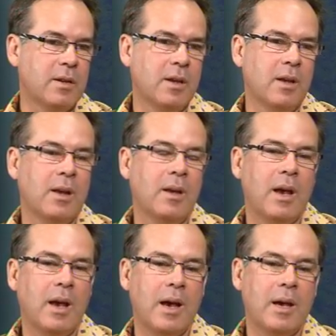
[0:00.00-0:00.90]

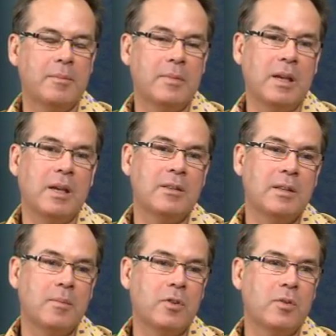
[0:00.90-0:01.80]
Mm-hmm. And
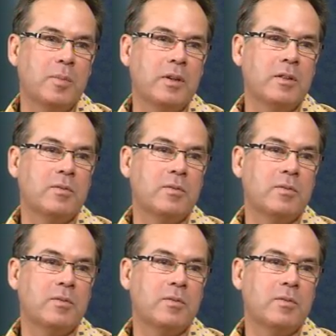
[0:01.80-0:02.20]
some of the European